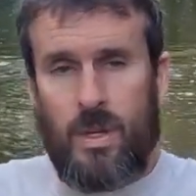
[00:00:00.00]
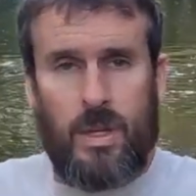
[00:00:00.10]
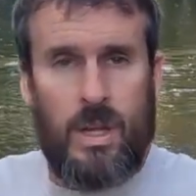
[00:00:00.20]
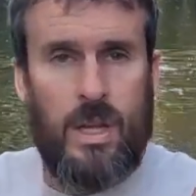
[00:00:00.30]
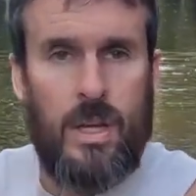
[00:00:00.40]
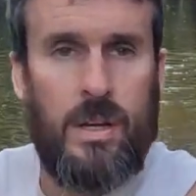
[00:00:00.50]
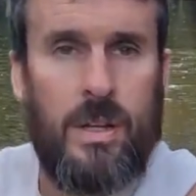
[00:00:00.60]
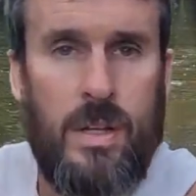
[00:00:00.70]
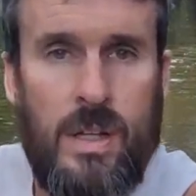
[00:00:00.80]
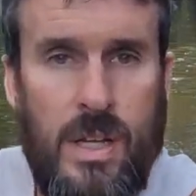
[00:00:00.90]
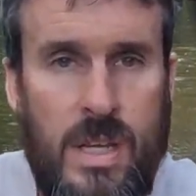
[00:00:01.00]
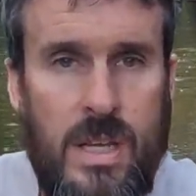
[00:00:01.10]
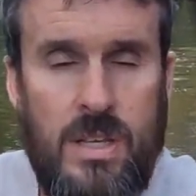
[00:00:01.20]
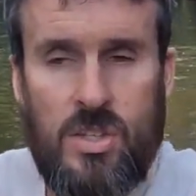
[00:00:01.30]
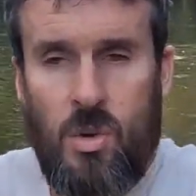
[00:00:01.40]
And
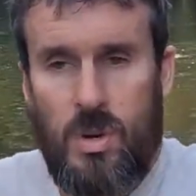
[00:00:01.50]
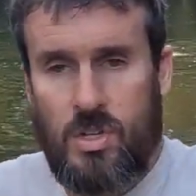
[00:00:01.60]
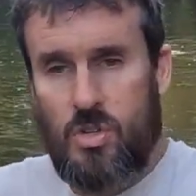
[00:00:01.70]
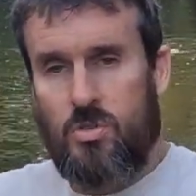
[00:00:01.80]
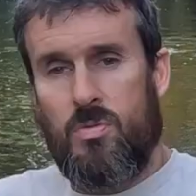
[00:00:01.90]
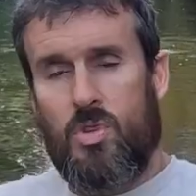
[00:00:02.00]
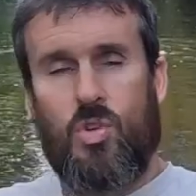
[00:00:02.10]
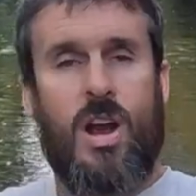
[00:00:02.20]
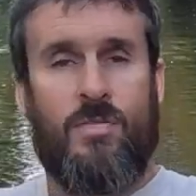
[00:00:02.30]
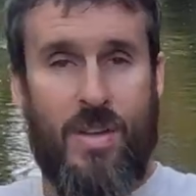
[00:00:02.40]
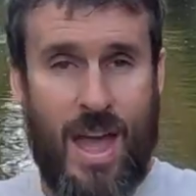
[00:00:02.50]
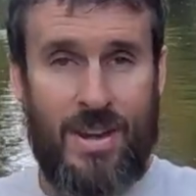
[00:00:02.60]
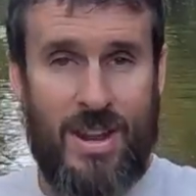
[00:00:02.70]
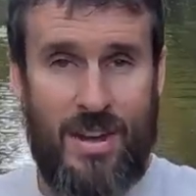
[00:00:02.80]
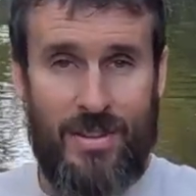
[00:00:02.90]
he is going to drive
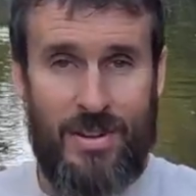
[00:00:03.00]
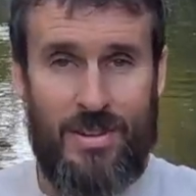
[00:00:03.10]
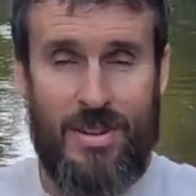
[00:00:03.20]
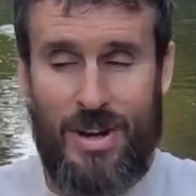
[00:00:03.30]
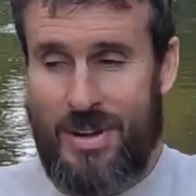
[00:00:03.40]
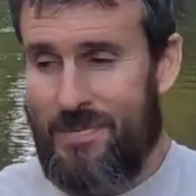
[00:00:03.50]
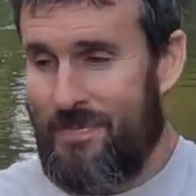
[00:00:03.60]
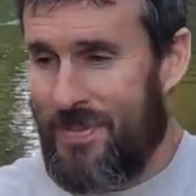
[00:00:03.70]
that down here tonight